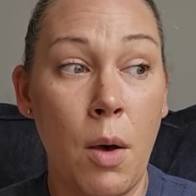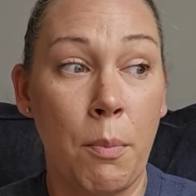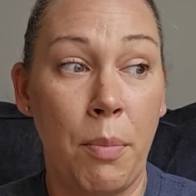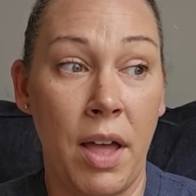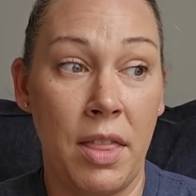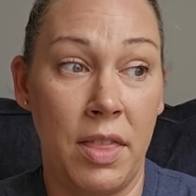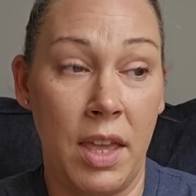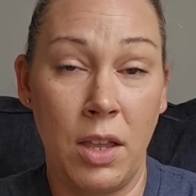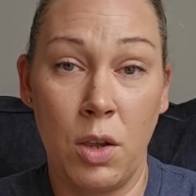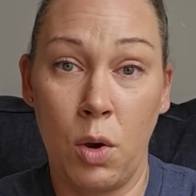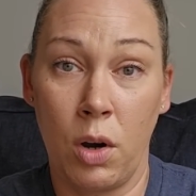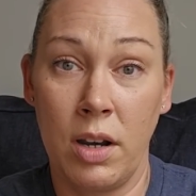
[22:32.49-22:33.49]
but
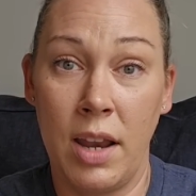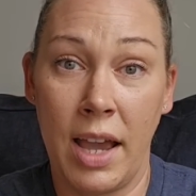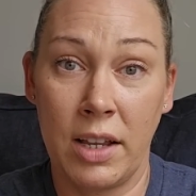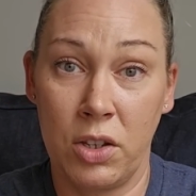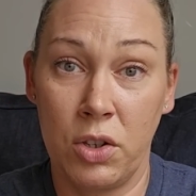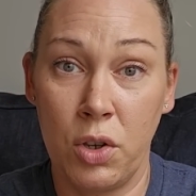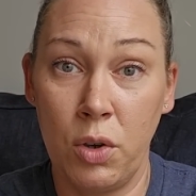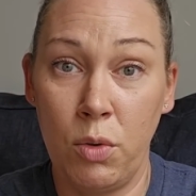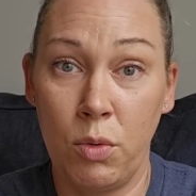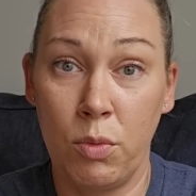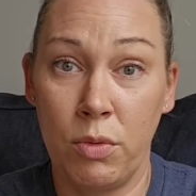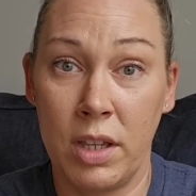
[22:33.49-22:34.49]
then you're next
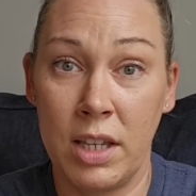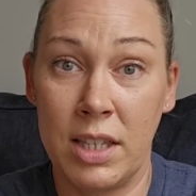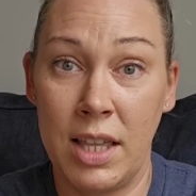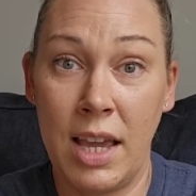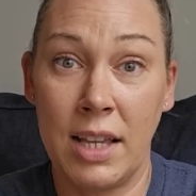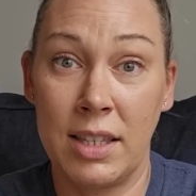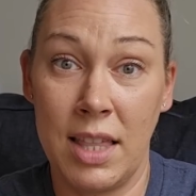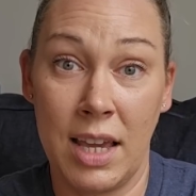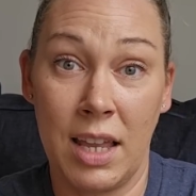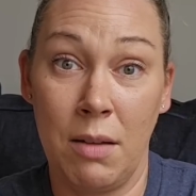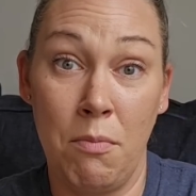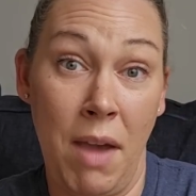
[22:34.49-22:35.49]
to these things that
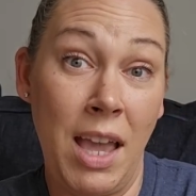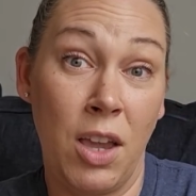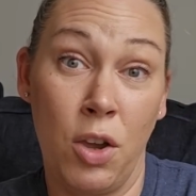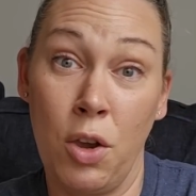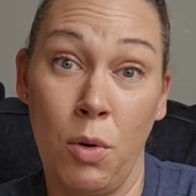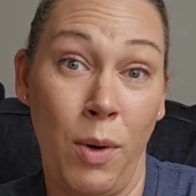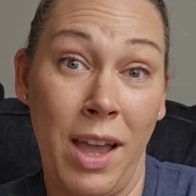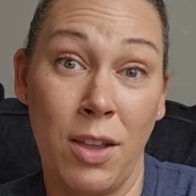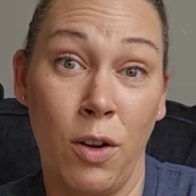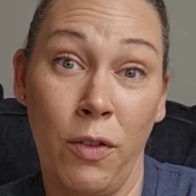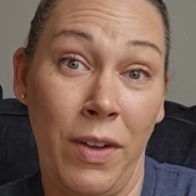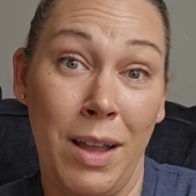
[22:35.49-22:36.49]
can make you
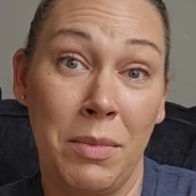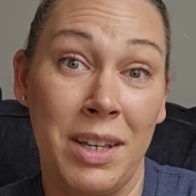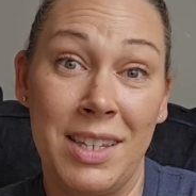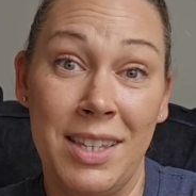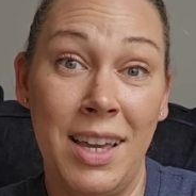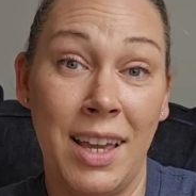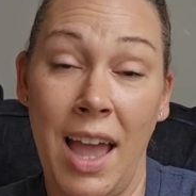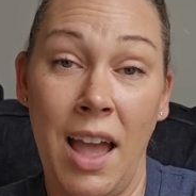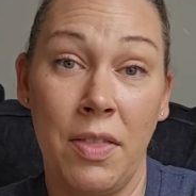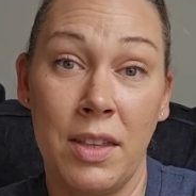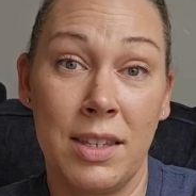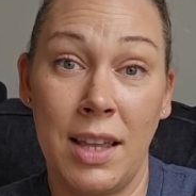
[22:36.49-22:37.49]
and your family sick
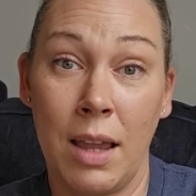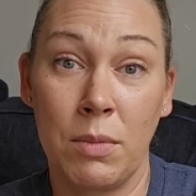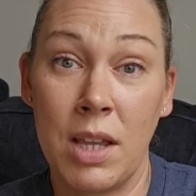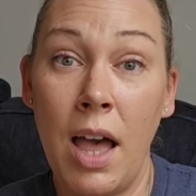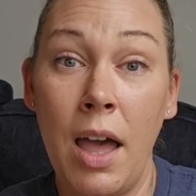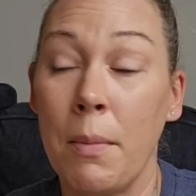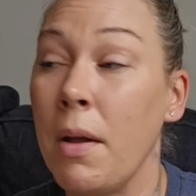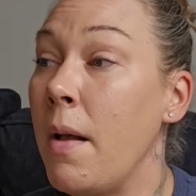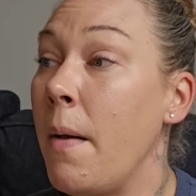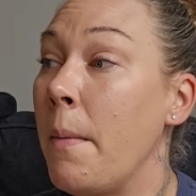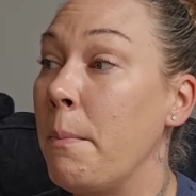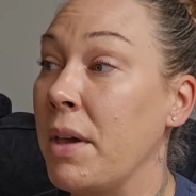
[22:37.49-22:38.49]
at the same time
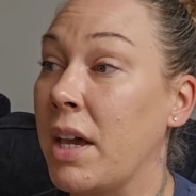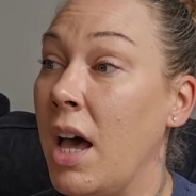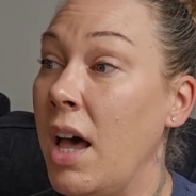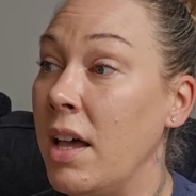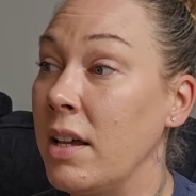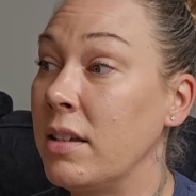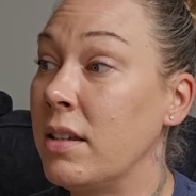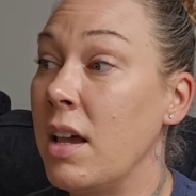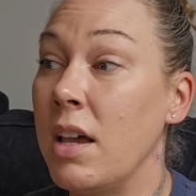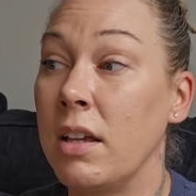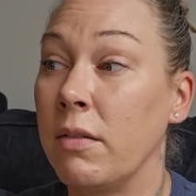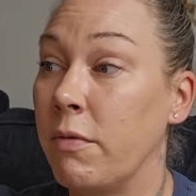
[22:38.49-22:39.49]
because
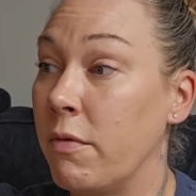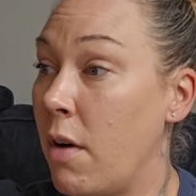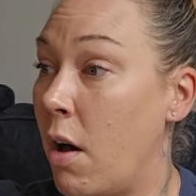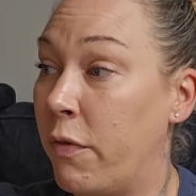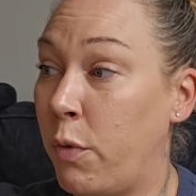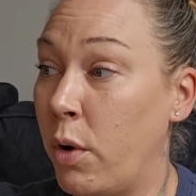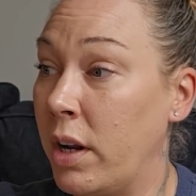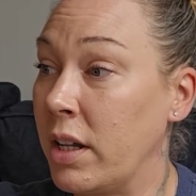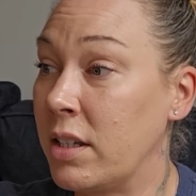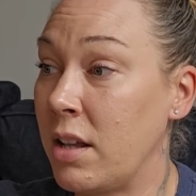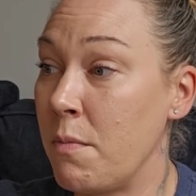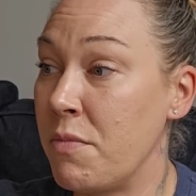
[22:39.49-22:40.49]
affording
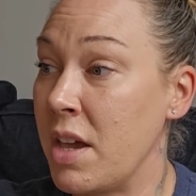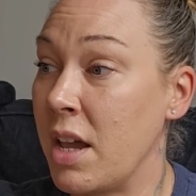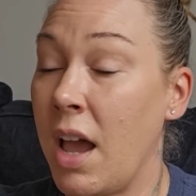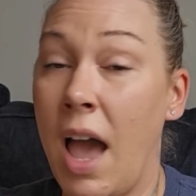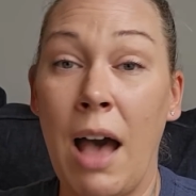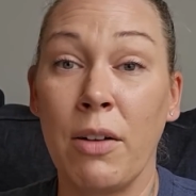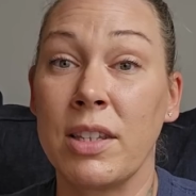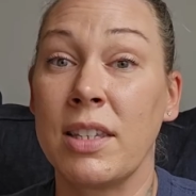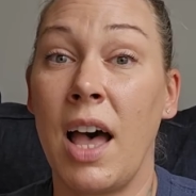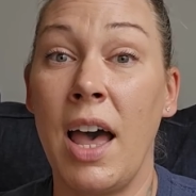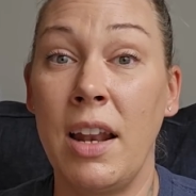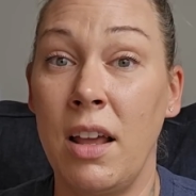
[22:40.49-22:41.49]
something
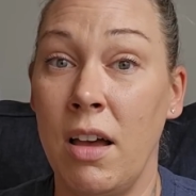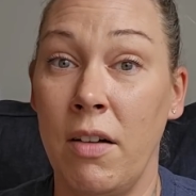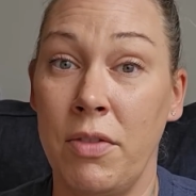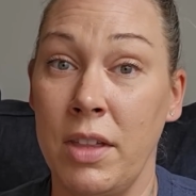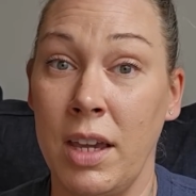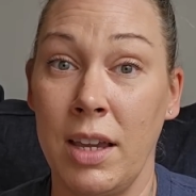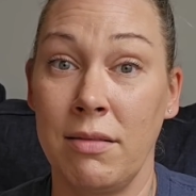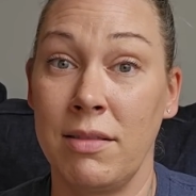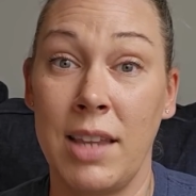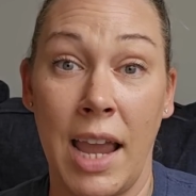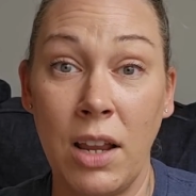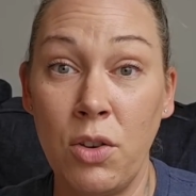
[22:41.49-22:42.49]
outside of the
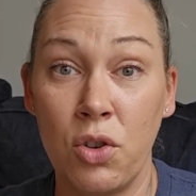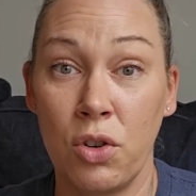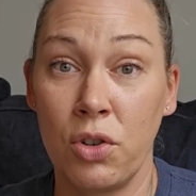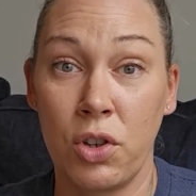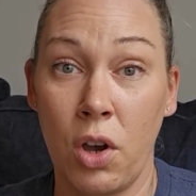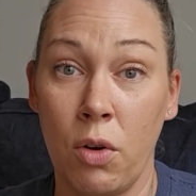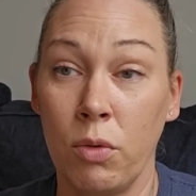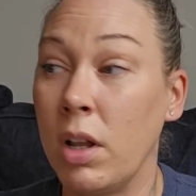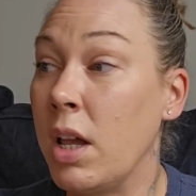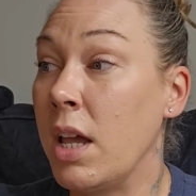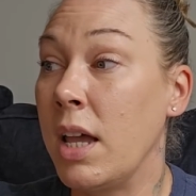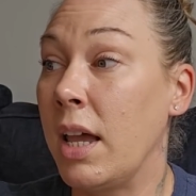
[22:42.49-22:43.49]
danger zone
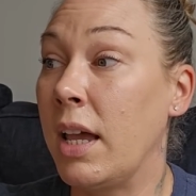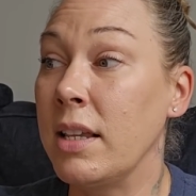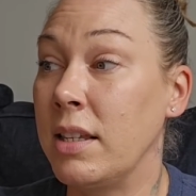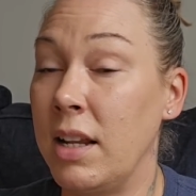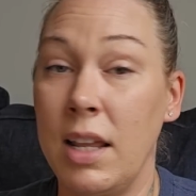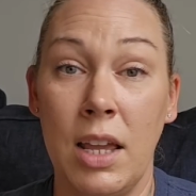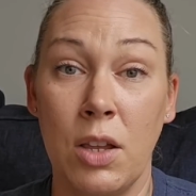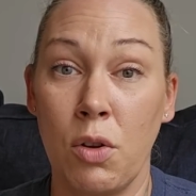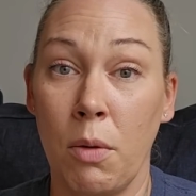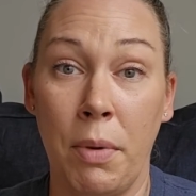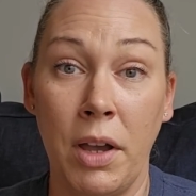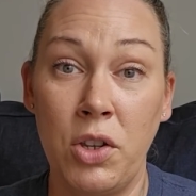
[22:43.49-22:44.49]
isn't in
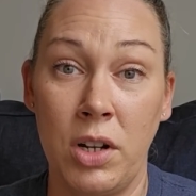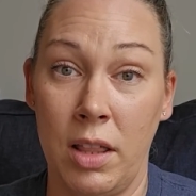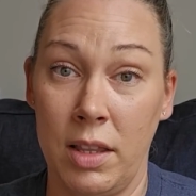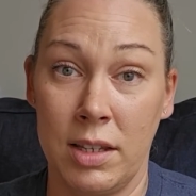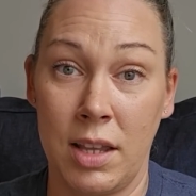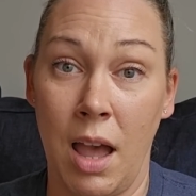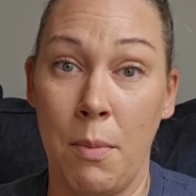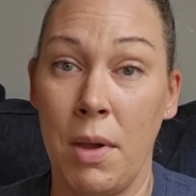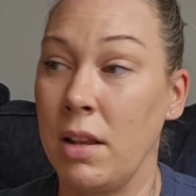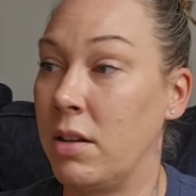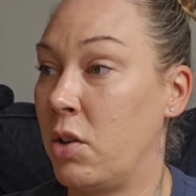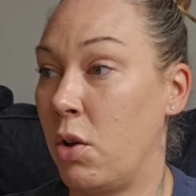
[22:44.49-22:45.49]
your budget at this time.
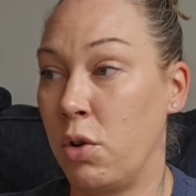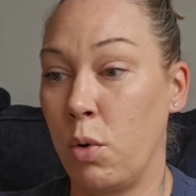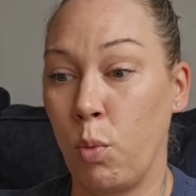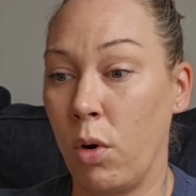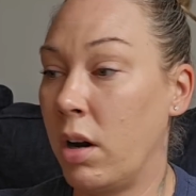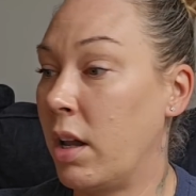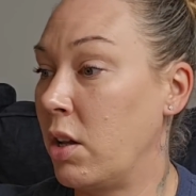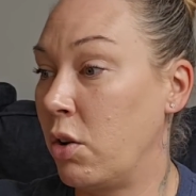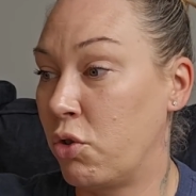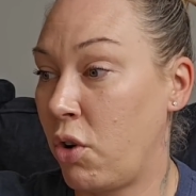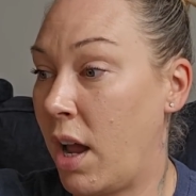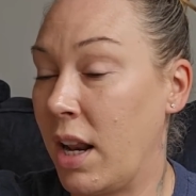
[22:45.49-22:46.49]
And so you're working, you
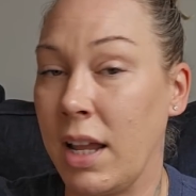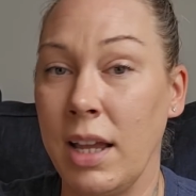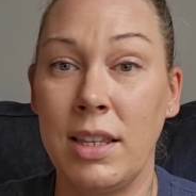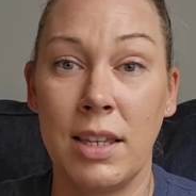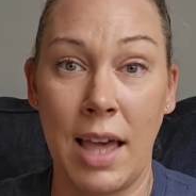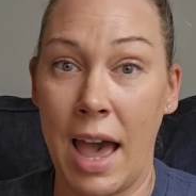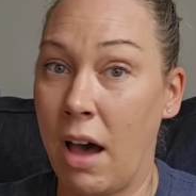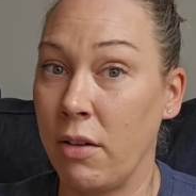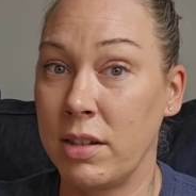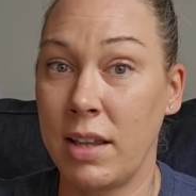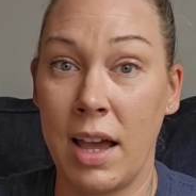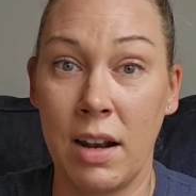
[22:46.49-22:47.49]
try to get to the
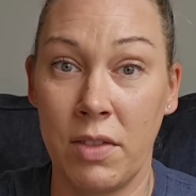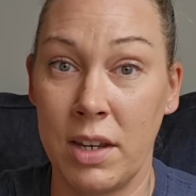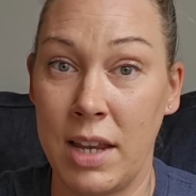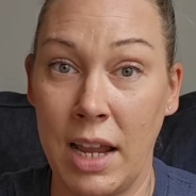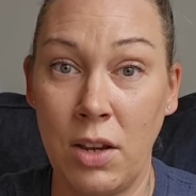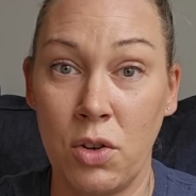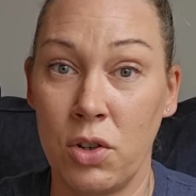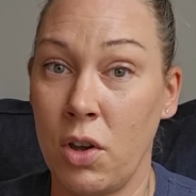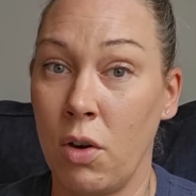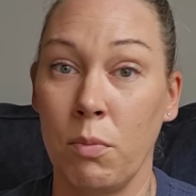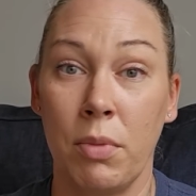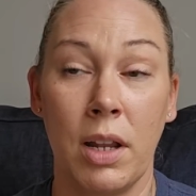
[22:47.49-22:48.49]
outside of the danger
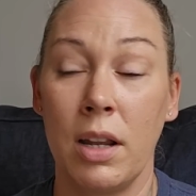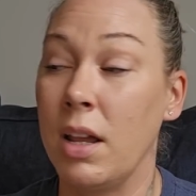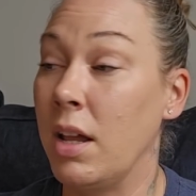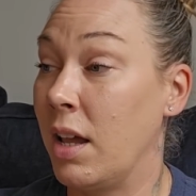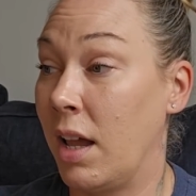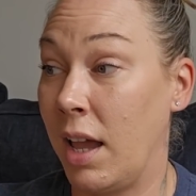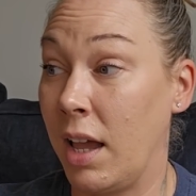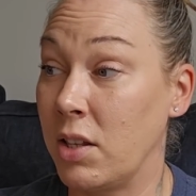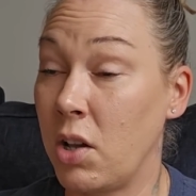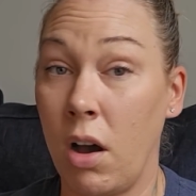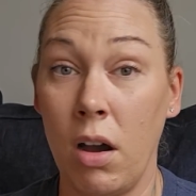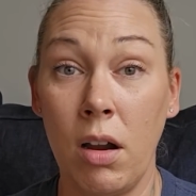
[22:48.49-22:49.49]
zone, but
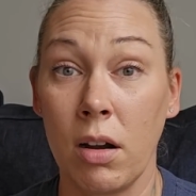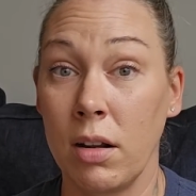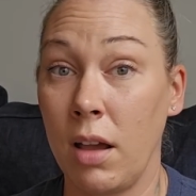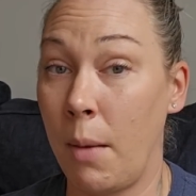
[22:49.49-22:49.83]
it's hard.